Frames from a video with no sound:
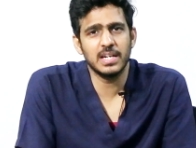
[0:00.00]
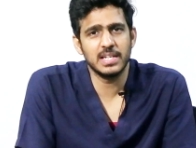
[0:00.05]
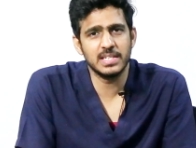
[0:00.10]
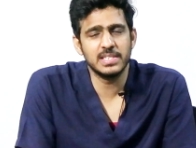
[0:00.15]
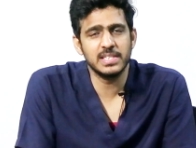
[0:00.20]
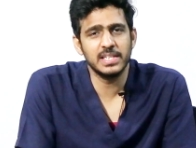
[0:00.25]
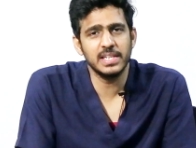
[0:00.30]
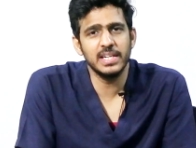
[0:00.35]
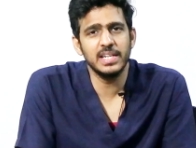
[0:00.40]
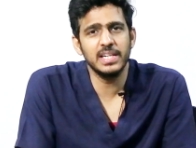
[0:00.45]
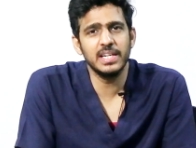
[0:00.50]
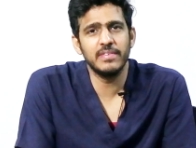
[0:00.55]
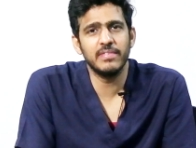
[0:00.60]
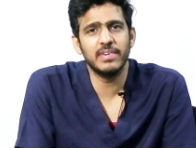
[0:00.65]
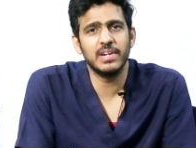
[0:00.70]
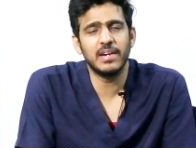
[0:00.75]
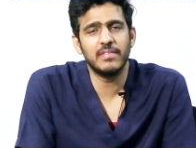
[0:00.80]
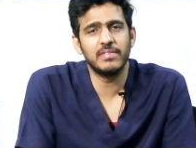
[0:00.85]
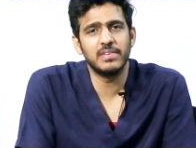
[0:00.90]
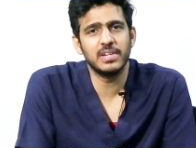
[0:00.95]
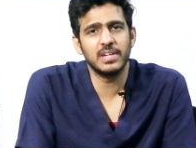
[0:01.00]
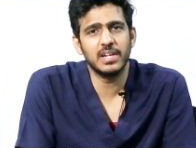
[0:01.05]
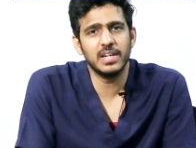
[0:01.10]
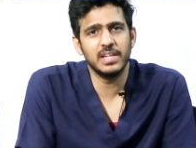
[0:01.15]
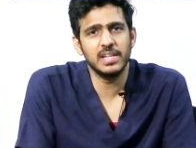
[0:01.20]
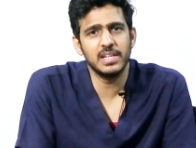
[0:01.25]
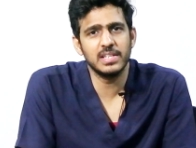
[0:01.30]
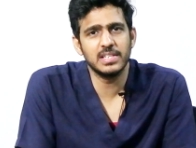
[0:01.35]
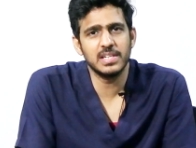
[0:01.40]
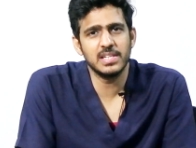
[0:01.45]
are seen even after
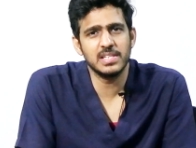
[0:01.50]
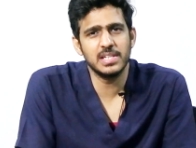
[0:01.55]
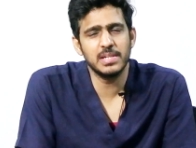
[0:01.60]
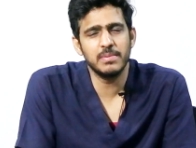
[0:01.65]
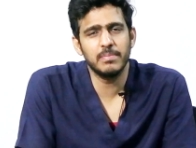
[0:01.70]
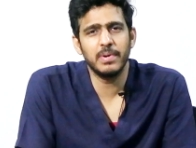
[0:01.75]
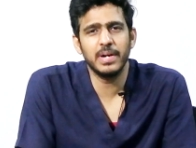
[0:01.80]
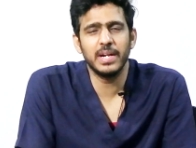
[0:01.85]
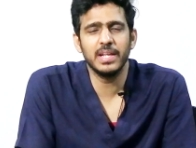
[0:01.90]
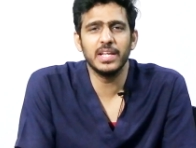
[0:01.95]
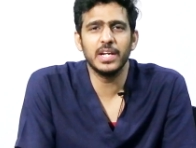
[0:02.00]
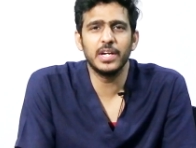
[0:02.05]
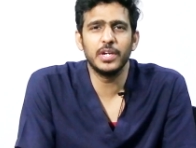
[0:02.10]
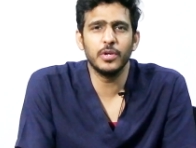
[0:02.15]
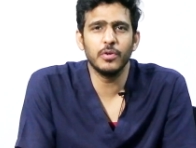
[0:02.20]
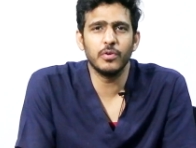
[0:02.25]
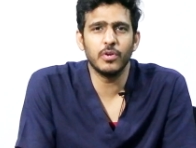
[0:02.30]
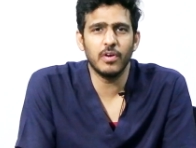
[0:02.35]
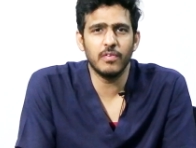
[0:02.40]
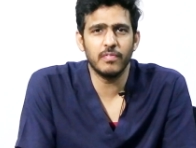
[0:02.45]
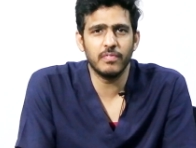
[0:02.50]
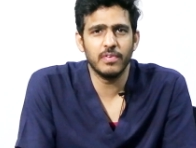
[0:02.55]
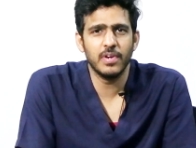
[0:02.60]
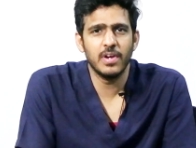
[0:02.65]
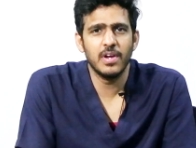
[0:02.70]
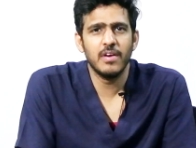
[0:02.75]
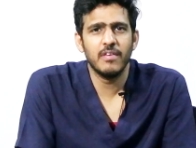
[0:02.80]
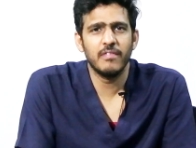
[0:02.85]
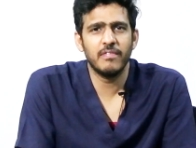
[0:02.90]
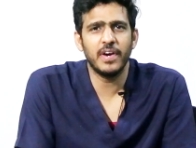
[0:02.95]
hernia surgery, but in the tune of
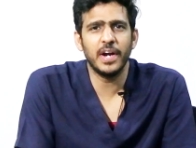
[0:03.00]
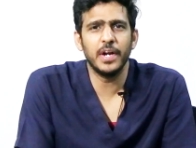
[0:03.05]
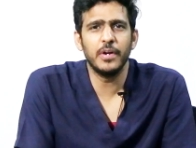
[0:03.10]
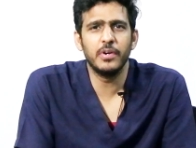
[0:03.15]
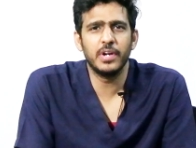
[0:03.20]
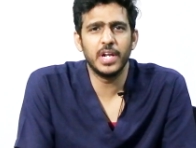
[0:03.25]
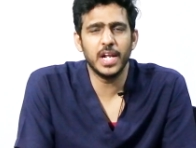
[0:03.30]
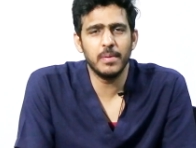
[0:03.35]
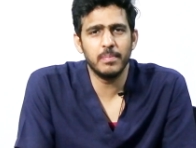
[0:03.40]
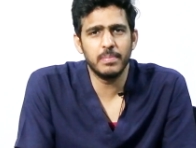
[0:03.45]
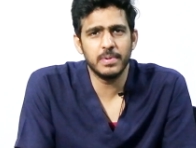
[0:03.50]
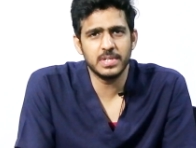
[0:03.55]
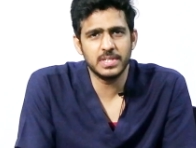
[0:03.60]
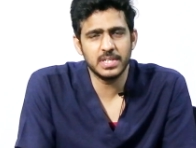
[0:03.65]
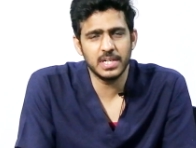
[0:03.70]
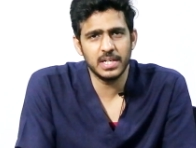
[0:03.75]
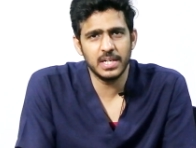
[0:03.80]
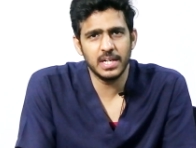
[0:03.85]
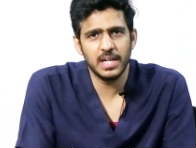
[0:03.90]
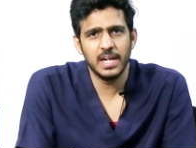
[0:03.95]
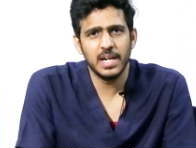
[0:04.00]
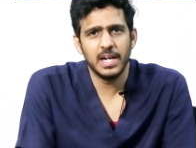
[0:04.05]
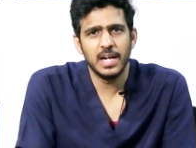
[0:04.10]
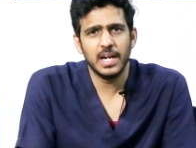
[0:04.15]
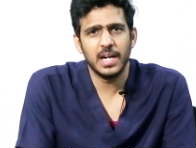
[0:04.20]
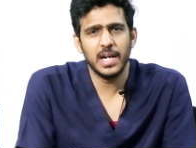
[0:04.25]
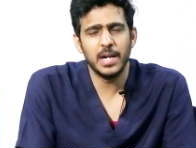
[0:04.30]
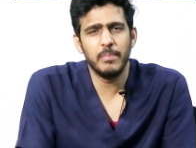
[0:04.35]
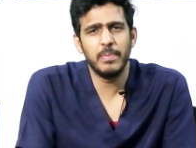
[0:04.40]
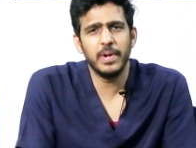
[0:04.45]
5 to 10%,
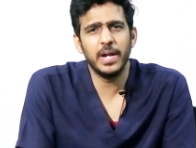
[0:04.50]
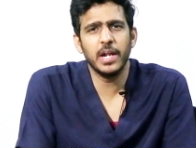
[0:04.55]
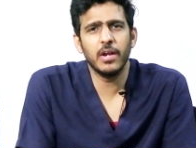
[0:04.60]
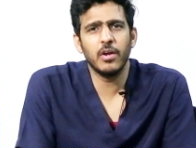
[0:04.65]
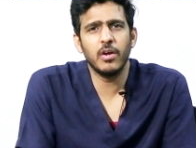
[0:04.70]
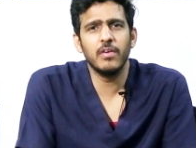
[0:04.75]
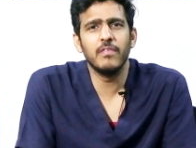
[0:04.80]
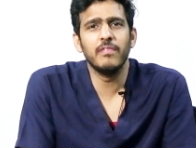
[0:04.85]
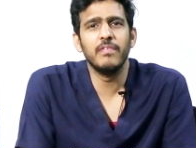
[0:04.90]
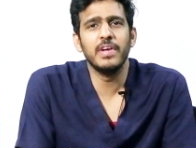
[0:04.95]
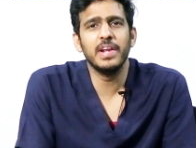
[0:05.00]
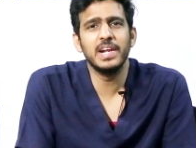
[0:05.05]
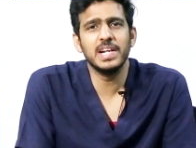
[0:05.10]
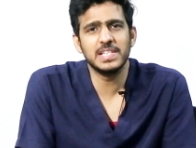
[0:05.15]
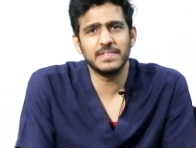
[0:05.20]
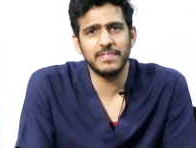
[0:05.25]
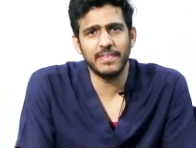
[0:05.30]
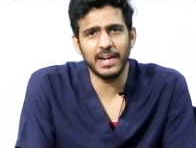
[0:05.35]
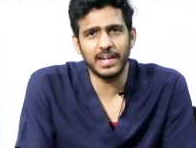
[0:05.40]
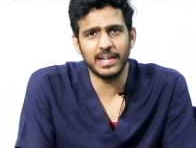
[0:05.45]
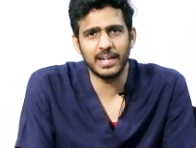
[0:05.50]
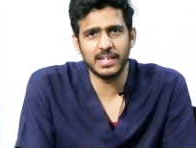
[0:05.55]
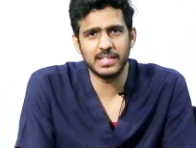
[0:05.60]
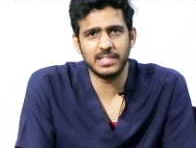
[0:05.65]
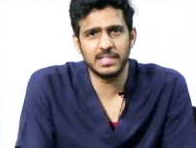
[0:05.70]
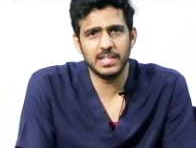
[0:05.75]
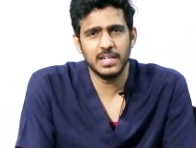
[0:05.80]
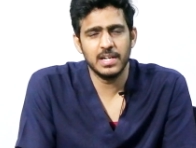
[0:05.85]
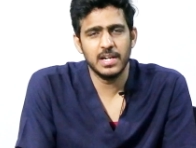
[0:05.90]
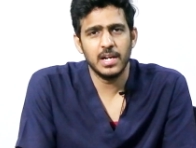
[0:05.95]
depending on various
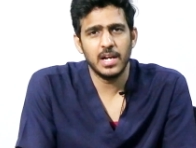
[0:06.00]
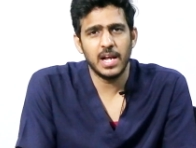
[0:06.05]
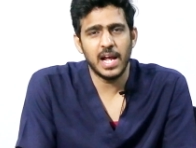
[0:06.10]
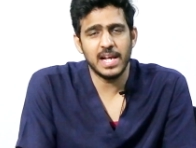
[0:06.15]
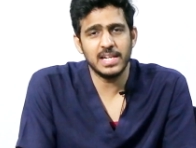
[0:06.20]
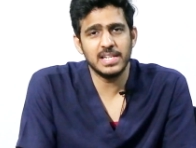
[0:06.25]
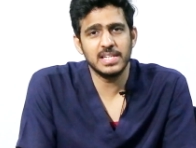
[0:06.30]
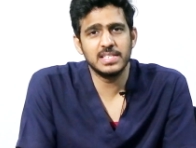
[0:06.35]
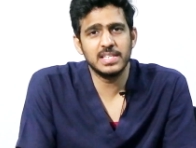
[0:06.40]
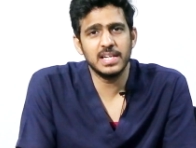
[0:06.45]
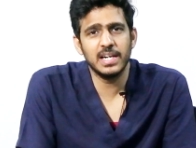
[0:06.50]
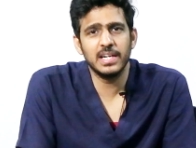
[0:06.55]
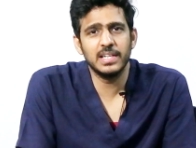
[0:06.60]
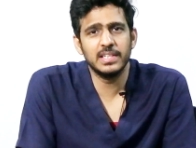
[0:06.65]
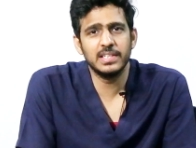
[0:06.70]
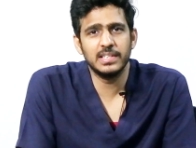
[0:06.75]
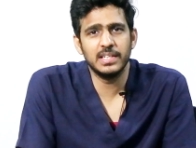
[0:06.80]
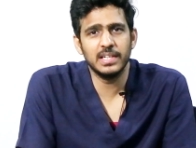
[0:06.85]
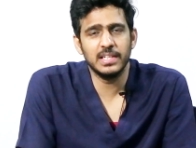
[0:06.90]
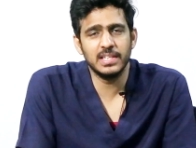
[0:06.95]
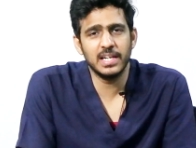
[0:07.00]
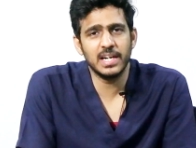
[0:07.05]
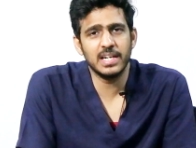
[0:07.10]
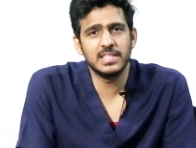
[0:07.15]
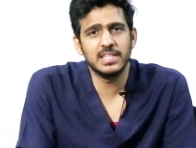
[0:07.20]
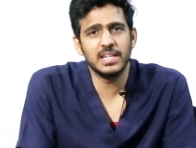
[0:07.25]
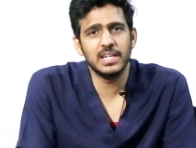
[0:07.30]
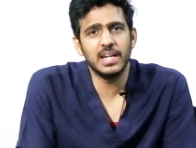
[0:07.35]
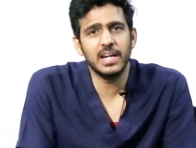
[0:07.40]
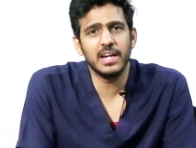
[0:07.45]
factors. As I said, there are
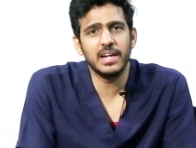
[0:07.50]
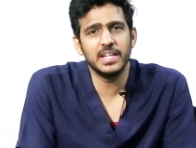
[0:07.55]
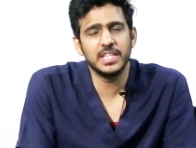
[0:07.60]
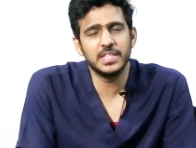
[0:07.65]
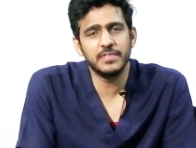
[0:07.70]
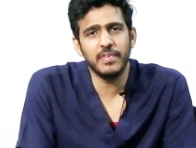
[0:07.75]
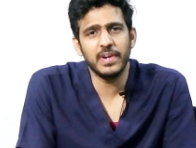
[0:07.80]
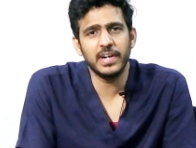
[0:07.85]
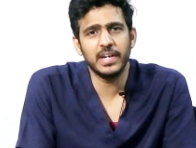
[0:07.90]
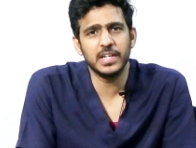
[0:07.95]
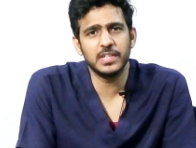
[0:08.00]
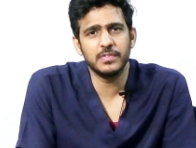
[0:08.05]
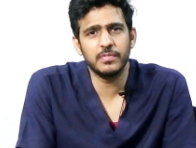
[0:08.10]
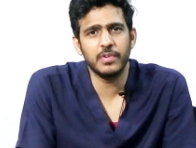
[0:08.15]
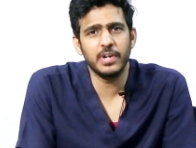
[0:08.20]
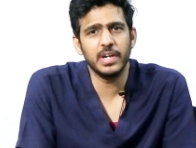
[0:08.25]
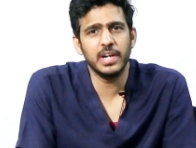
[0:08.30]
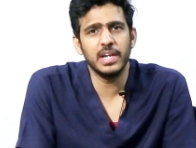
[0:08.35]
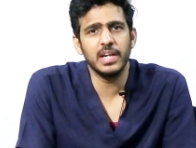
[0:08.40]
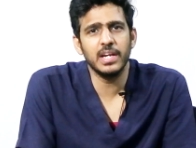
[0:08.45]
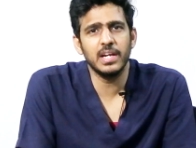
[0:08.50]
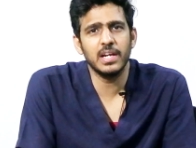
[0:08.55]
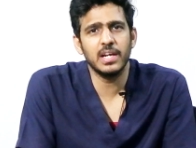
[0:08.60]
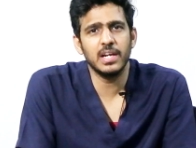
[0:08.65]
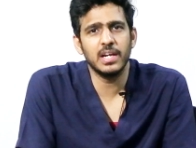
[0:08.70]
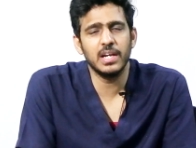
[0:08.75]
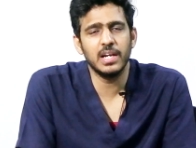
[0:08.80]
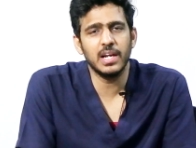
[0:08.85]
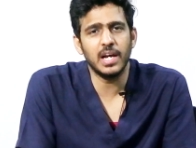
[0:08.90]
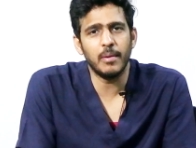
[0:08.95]
certain risk factors for any
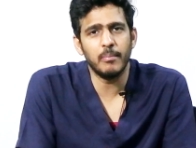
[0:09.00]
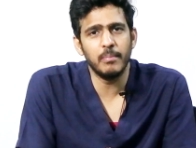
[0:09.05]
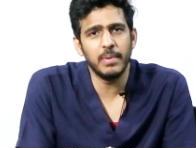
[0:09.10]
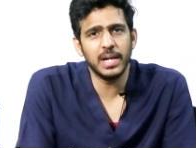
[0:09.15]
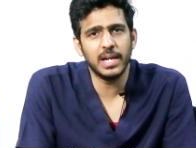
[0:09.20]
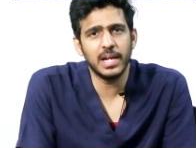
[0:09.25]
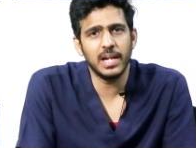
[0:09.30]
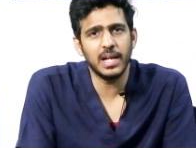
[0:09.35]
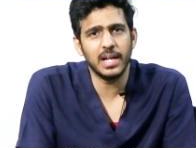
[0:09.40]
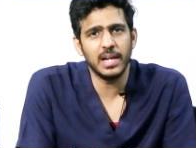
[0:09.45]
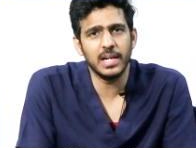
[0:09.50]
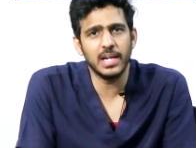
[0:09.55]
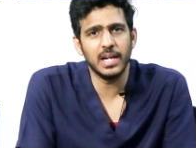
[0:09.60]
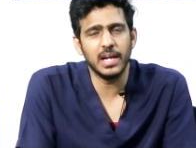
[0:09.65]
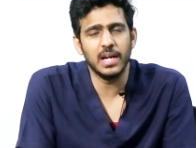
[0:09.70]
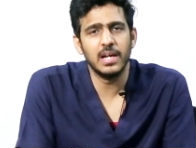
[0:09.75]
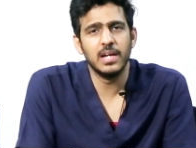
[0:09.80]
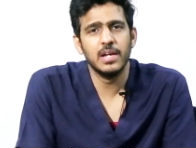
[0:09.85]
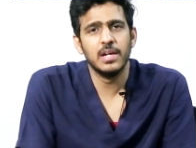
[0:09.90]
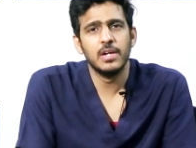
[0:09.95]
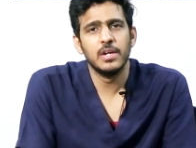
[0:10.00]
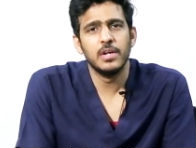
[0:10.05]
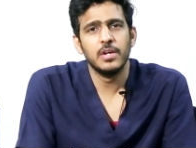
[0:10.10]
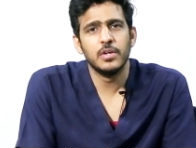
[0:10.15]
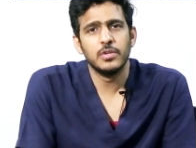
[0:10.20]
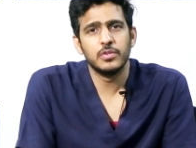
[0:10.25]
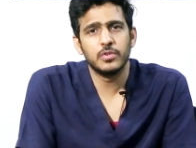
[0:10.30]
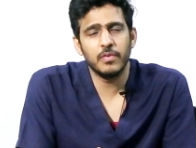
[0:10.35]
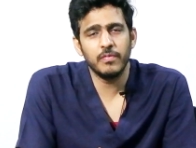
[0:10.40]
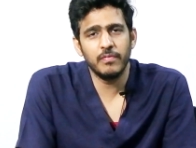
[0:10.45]
umbilical hernia.
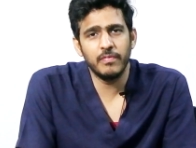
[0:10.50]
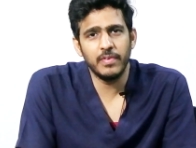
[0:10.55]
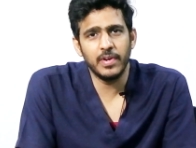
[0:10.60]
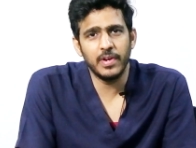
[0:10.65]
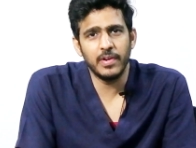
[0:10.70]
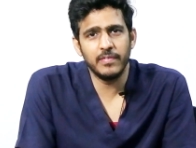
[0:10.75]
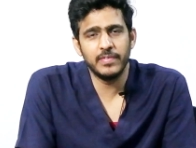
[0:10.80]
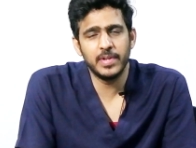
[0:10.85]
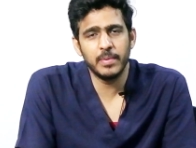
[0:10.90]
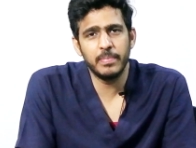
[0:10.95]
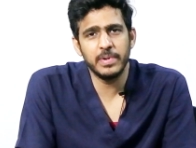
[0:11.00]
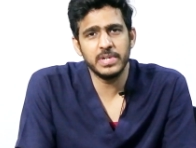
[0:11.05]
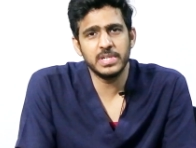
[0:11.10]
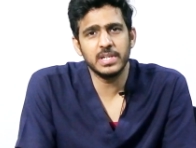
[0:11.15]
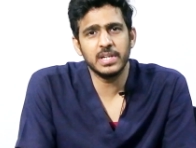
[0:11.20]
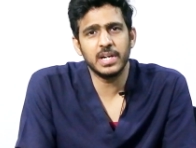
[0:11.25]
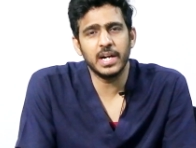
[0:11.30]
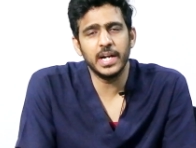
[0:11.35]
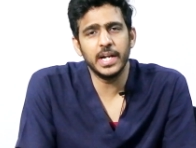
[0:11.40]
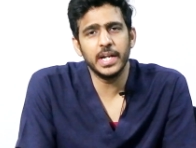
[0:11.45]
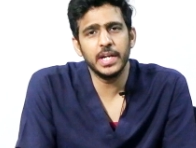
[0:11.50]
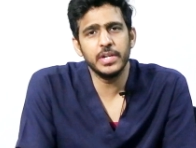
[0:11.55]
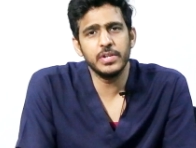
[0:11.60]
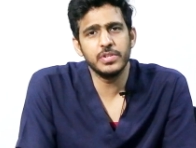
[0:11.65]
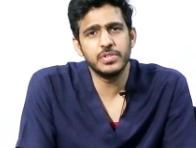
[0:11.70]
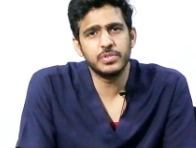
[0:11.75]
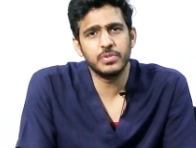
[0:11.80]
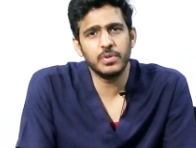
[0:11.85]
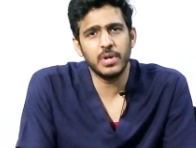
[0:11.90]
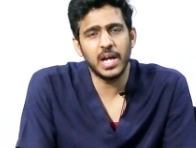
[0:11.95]
So if the patient
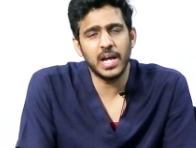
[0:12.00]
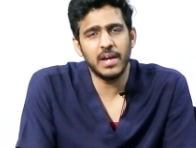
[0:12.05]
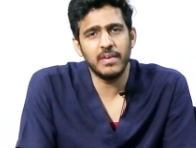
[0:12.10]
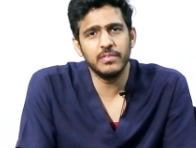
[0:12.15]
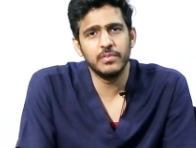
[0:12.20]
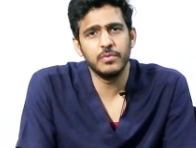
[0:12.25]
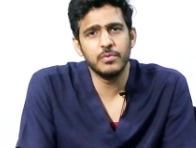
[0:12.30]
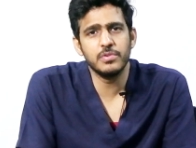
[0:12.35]
continues to have